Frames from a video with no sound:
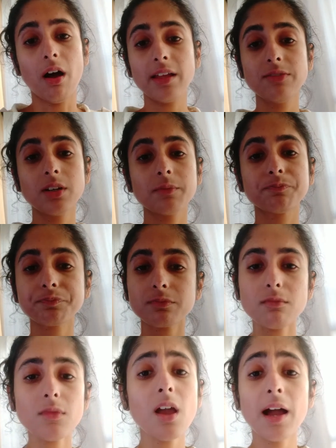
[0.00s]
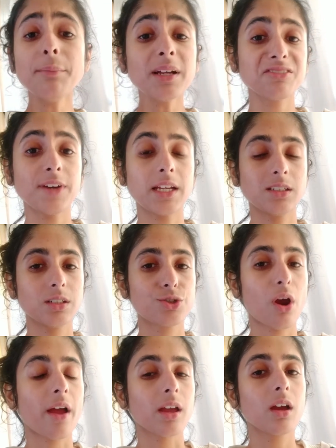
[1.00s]
even I might find it
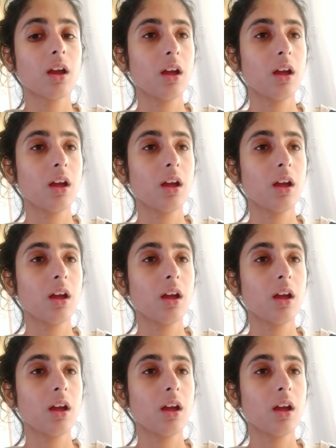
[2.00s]
drying,